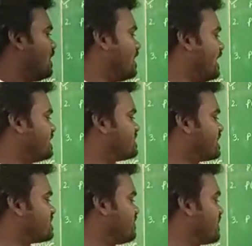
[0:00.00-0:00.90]

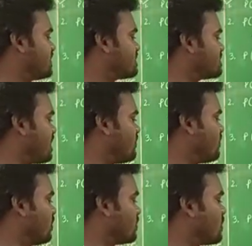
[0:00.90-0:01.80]
exhaustive cases are
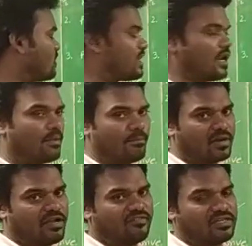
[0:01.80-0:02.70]
4. Total number
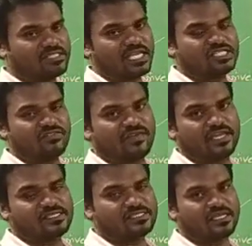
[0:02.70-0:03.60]
of exhaustive
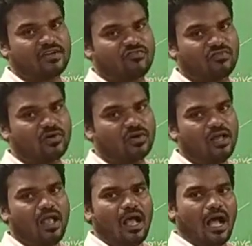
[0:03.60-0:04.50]
cases are
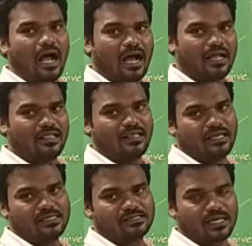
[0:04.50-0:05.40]
4. All
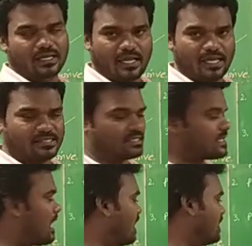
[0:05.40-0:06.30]
these cases,
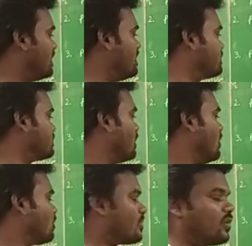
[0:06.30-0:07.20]
all these
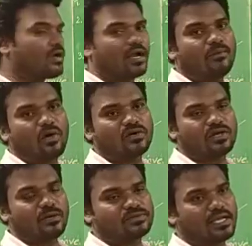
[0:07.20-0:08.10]
program
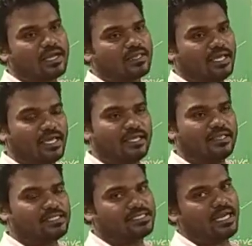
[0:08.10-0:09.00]
outcomes are there in
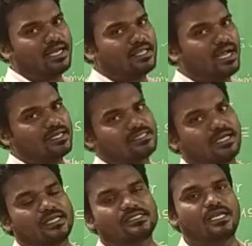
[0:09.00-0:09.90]
the set. That
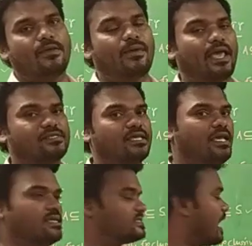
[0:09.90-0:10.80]
set is named
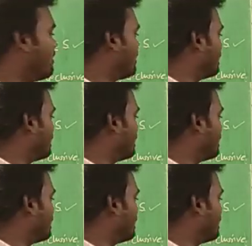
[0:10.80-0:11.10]
as sample